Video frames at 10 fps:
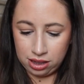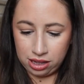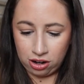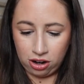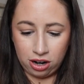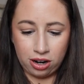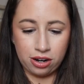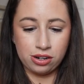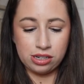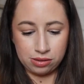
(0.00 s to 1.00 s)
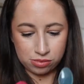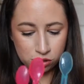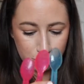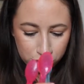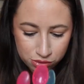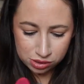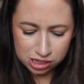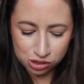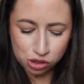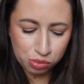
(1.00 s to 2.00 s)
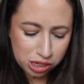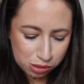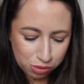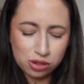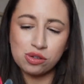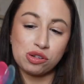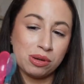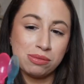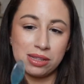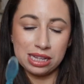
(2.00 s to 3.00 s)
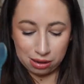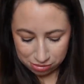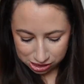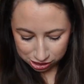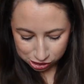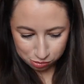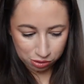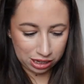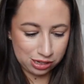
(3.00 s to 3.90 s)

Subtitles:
There are some spoons. There's three spoons, which makes me think I'm missing a spoon.